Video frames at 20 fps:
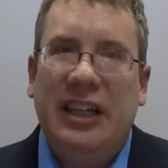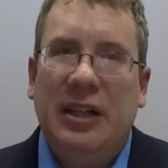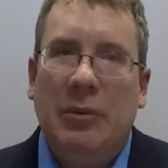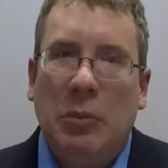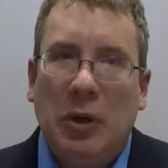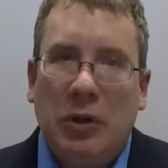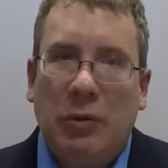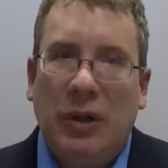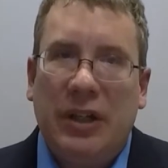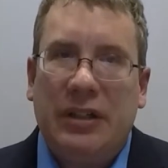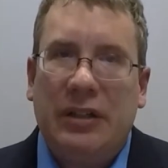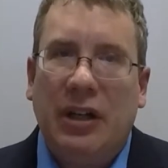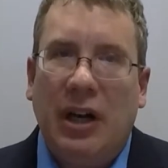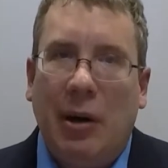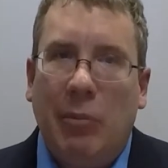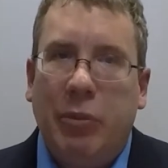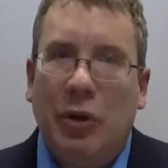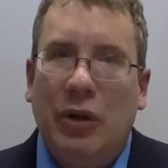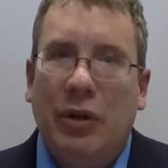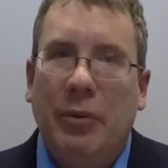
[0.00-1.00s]
immigrant
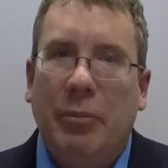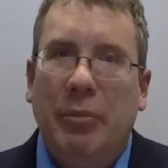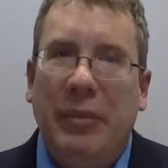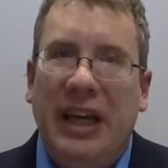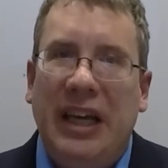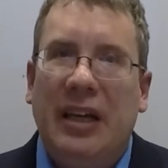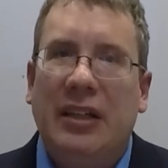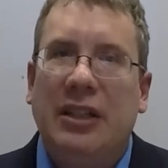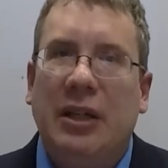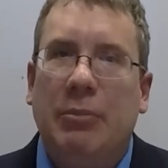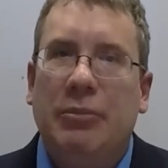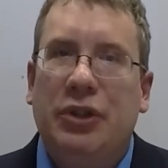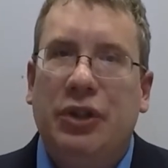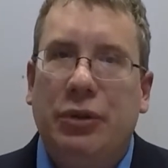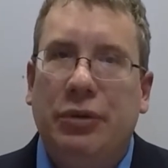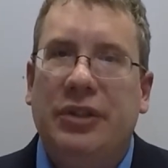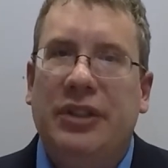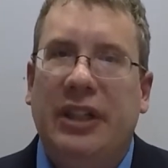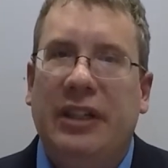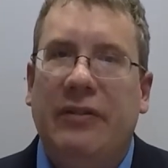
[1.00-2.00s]
couple may end up
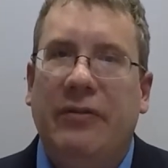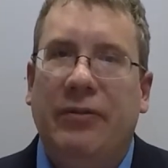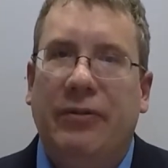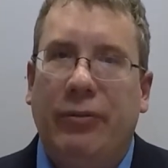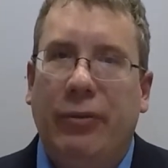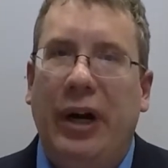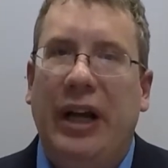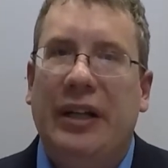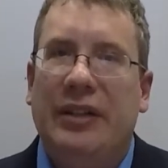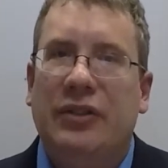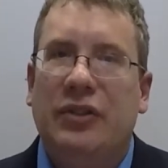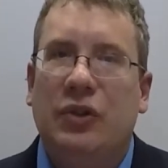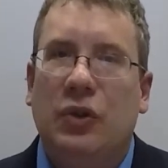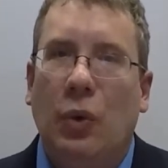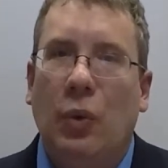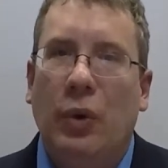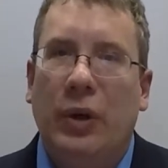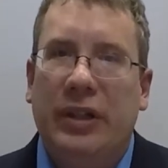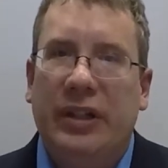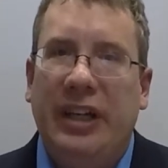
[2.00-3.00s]
choosing friends
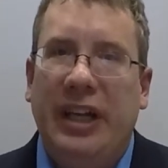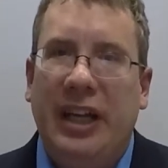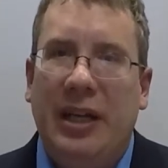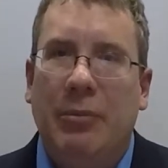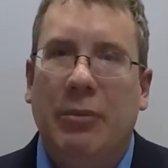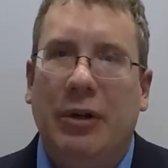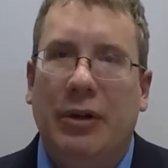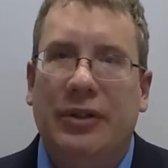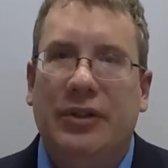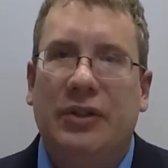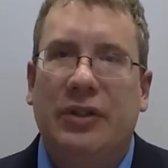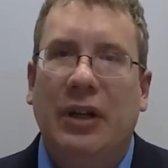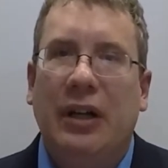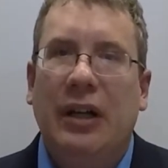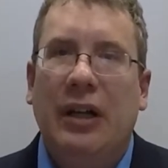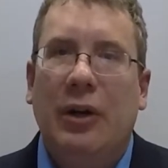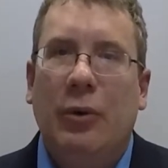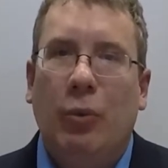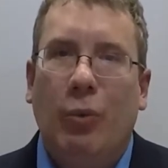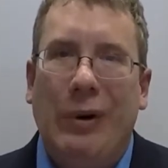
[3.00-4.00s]
or neighbors
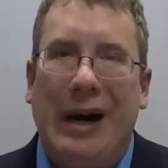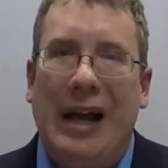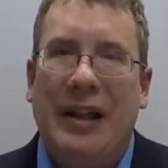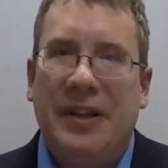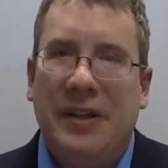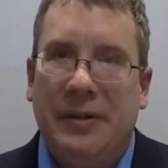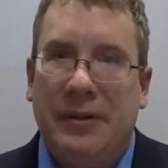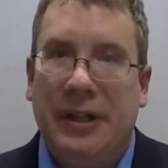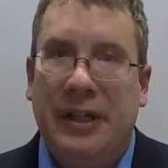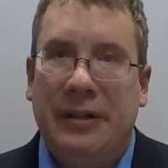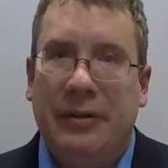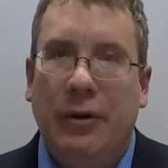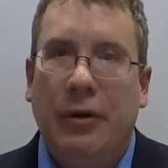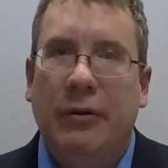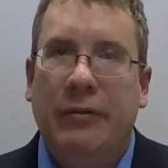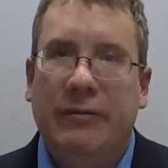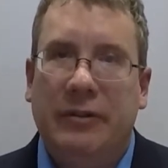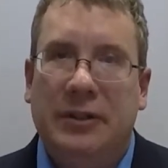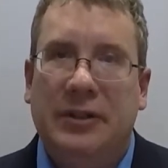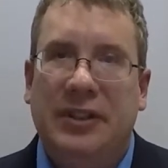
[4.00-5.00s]
rather than
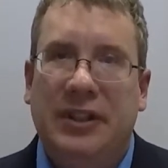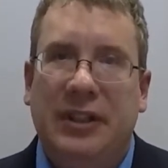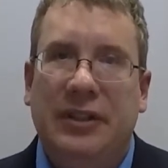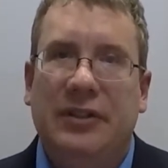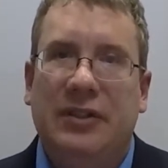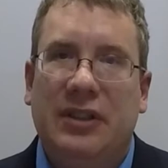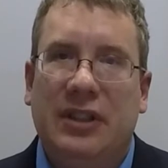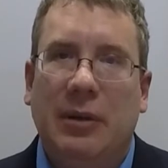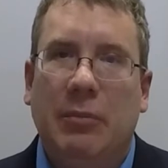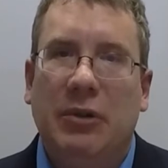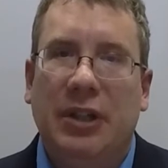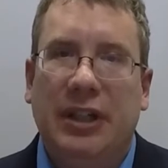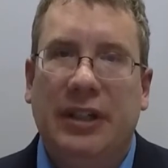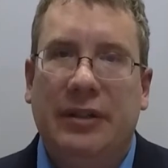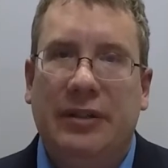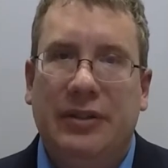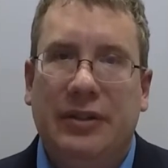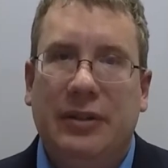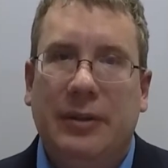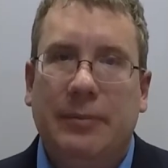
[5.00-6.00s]
overseas
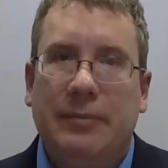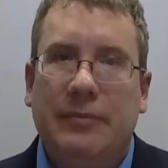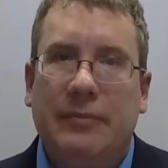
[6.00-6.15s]
siblings.